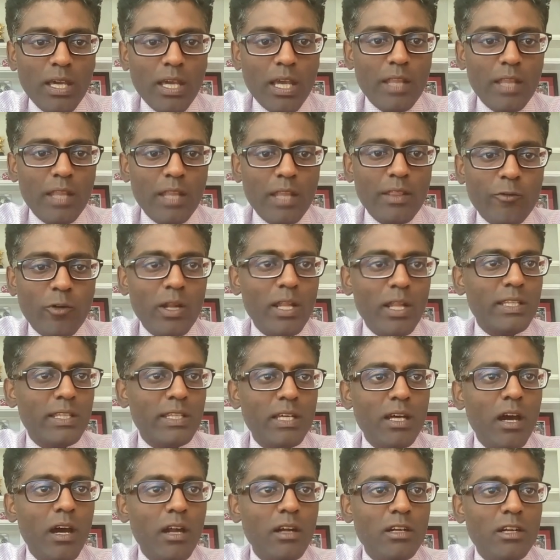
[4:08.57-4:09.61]
And therefore, I like
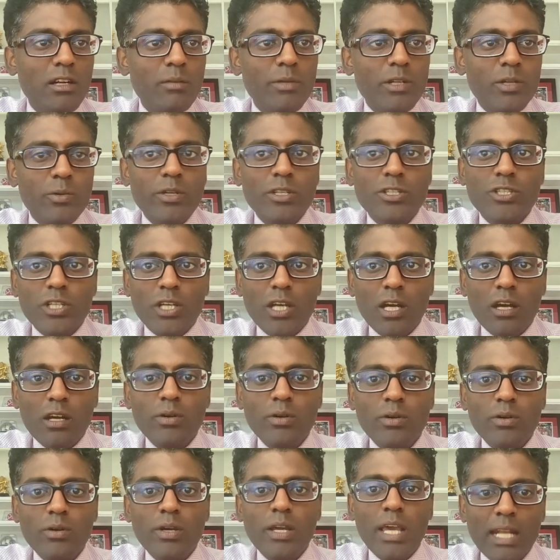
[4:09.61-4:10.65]
the under between
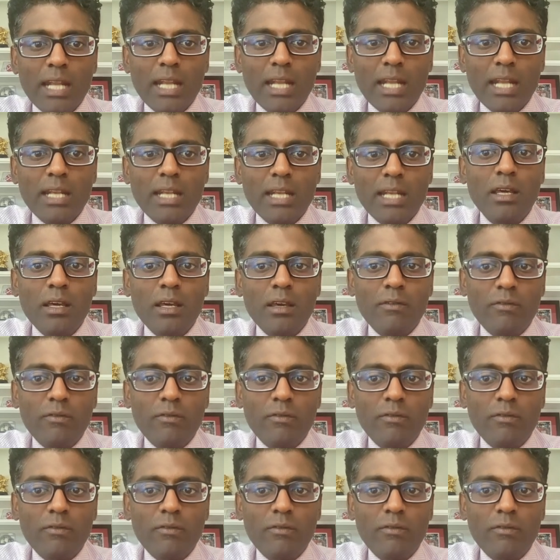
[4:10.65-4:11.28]
Chicago and